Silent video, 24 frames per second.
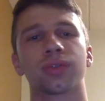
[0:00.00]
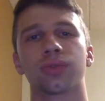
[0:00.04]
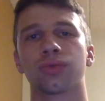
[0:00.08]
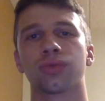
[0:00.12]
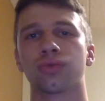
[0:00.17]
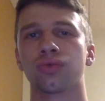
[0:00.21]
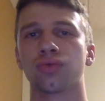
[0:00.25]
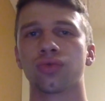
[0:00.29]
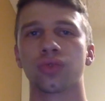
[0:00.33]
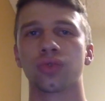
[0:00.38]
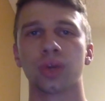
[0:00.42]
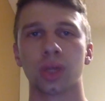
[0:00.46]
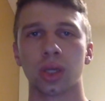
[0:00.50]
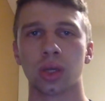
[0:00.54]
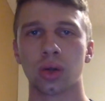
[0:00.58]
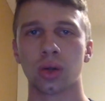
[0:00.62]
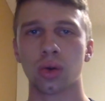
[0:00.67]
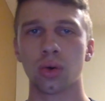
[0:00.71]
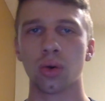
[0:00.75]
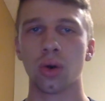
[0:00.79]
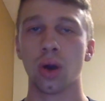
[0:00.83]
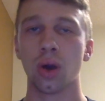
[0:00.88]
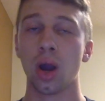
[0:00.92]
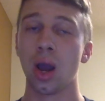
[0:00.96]
were really
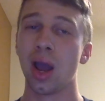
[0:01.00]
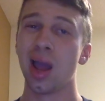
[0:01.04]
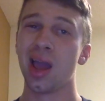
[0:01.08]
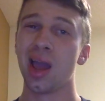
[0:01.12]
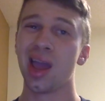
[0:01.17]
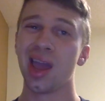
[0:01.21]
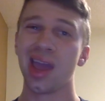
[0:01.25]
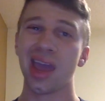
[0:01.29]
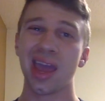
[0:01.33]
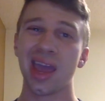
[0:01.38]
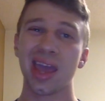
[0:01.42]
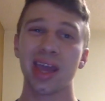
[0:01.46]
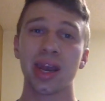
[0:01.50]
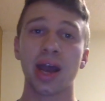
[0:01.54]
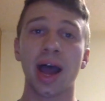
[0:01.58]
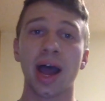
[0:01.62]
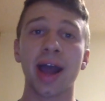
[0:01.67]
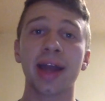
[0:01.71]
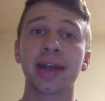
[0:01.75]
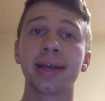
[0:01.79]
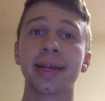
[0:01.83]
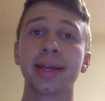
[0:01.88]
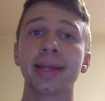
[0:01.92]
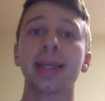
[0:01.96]
cool. And I
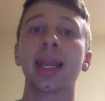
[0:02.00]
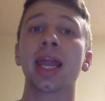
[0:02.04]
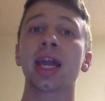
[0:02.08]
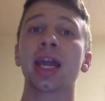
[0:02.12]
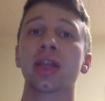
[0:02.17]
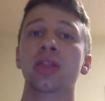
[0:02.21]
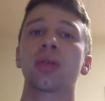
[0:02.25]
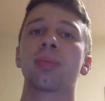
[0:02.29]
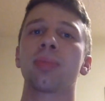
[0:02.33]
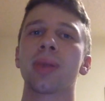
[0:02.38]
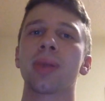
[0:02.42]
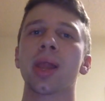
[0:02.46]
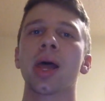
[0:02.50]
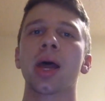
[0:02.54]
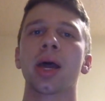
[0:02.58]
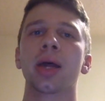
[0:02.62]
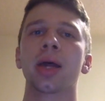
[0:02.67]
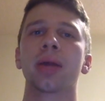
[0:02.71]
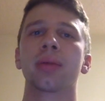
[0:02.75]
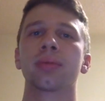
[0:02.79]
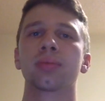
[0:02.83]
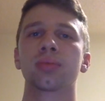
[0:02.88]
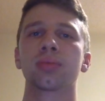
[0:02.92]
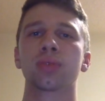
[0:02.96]
did like the plot,
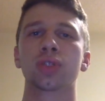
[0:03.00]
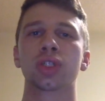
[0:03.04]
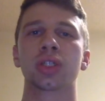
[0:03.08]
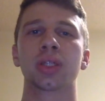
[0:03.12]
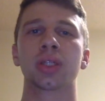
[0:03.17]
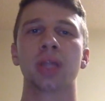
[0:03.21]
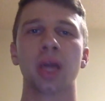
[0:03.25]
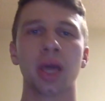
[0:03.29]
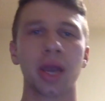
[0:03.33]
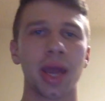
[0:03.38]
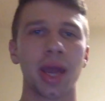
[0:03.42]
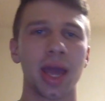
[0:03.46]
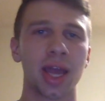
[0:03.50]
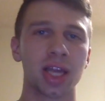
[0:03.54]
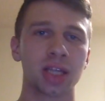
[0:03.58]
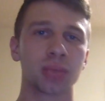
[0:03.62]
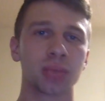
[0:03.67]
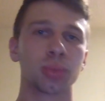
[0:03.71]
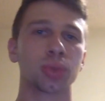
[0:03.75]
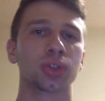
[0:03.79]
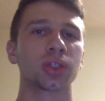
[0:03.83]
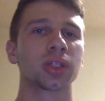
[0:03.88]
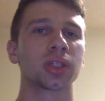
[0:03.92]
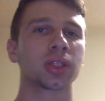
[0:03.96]
just not as
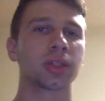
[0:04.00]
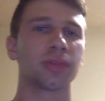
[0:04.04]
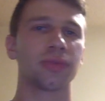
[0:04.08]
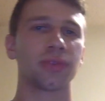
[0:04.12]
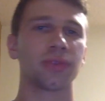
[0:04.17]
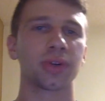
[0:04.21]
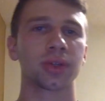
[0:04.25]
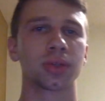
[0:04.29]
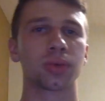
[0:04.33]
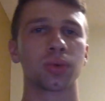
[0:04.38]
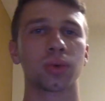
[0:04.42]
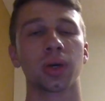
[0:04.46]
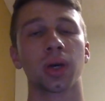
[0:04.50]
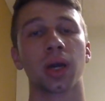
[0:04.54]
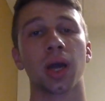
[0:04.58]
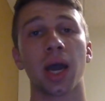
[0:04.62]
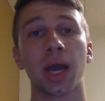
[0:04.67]
much as the first one.